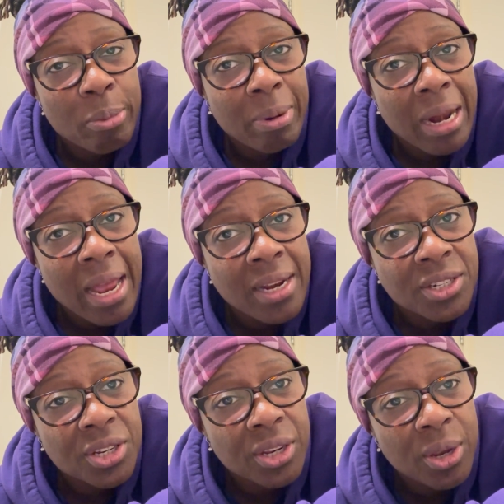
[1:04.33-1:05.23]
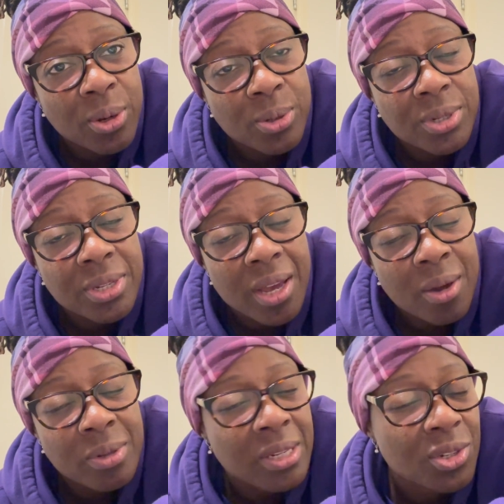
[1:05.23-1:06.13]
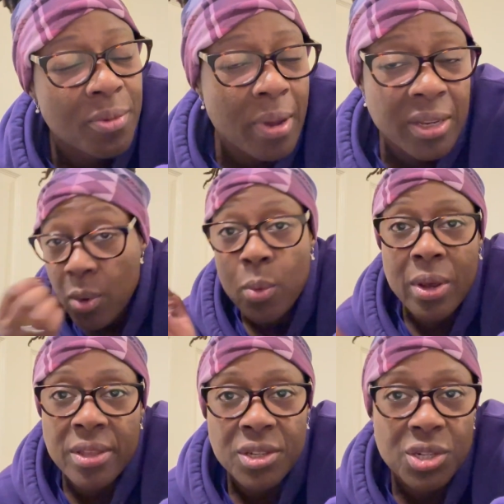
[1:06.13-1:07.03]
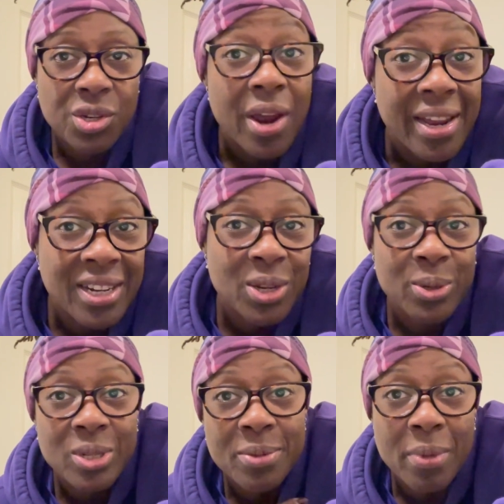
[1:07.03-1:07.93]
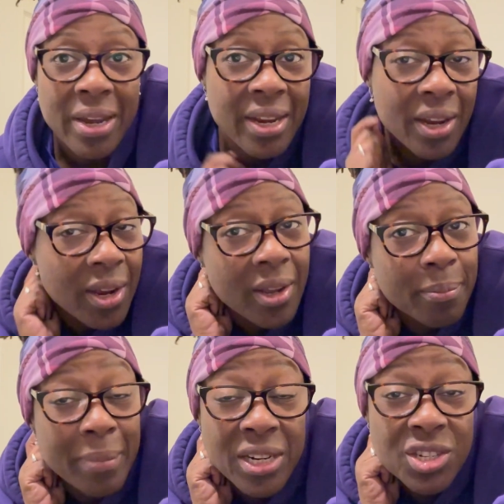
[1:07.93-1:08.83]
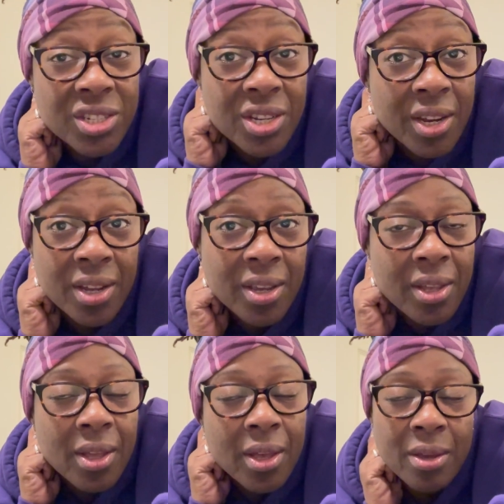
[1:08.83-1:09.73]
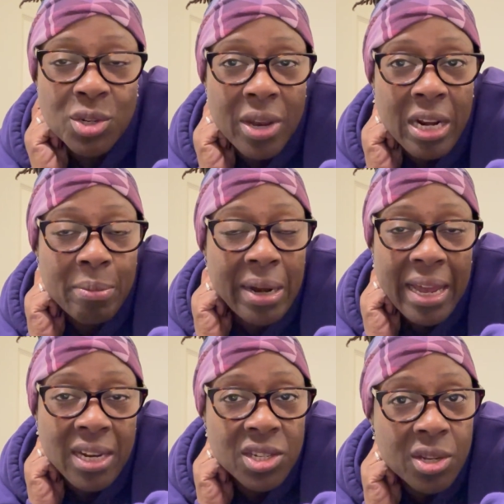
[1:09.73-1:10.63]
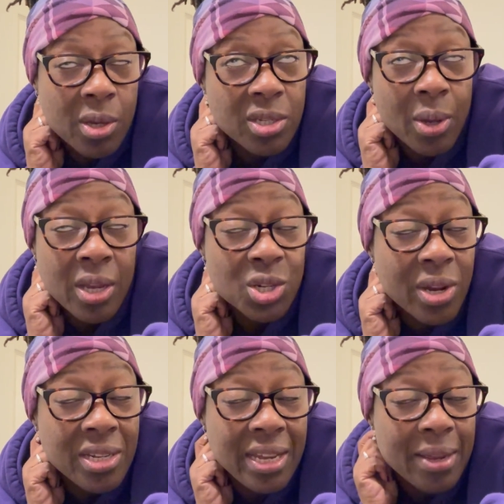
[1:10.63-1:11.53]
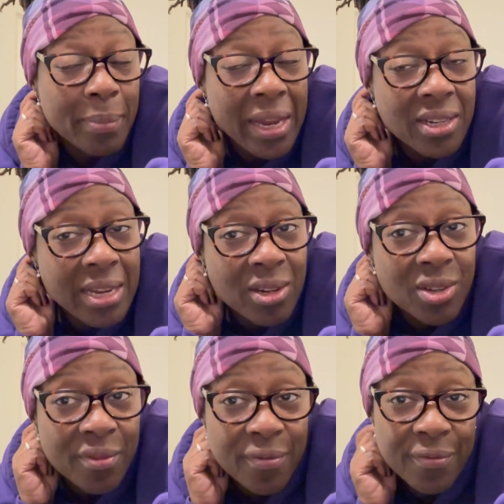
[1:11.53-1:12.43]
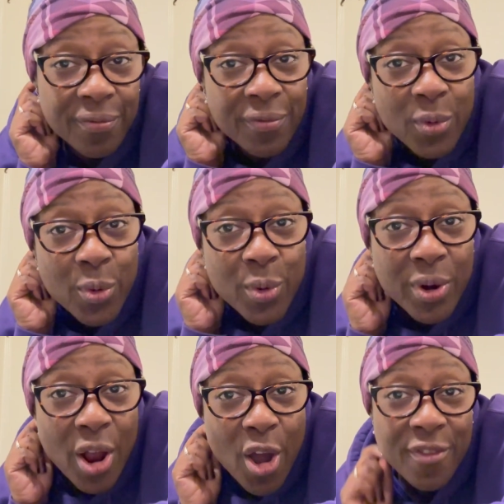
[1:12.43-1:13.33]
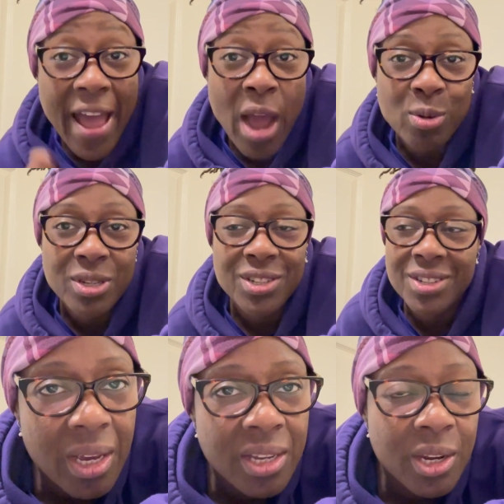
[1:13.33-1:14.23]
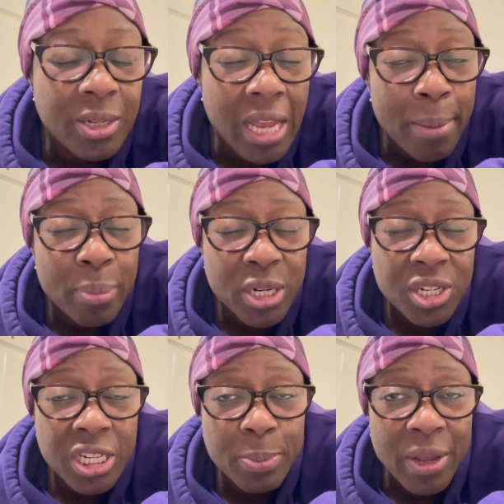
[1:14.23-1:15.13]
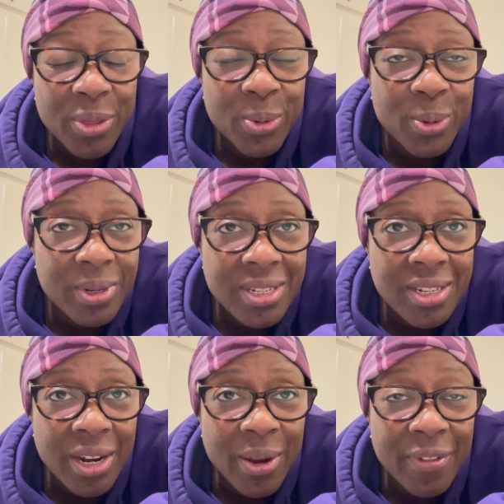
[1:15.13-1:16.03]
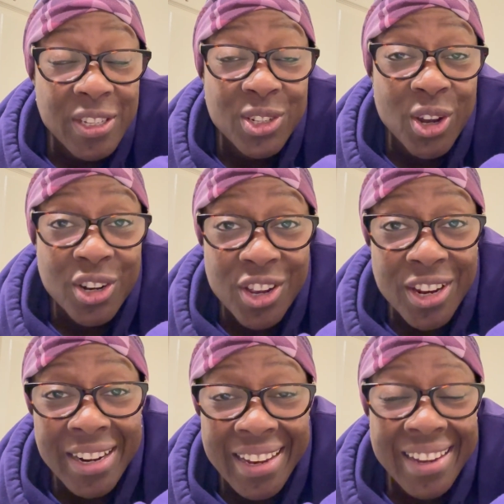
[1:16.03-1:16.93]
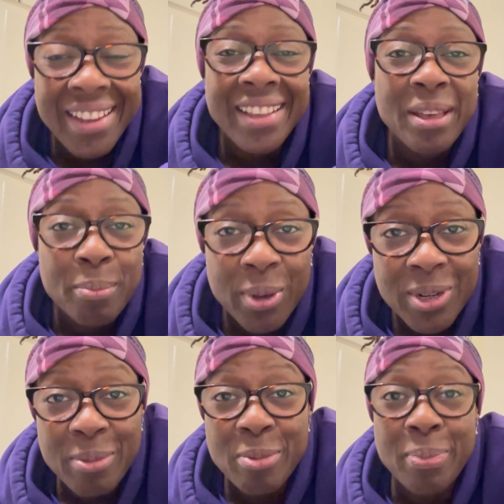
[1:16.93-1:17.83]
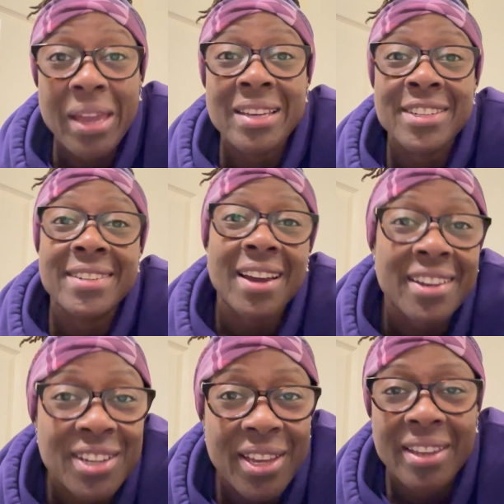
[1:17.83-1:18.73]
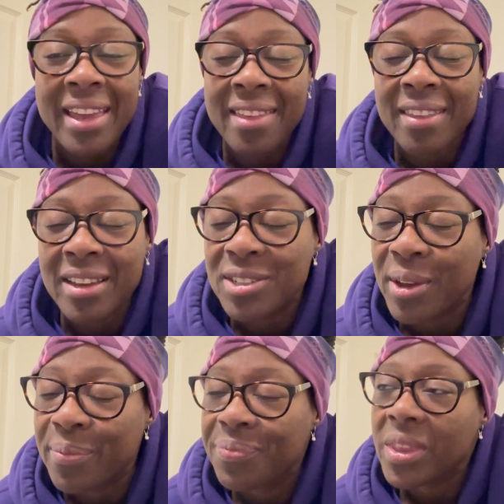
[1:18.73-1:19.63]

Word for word: a plan to use. I was in two minds whether to try and use my Manchester training plan so, so I can try to get back down to four and a half hours. I know it's ambitious, but I thought, you know, if I start early, build up the base, I can get there. So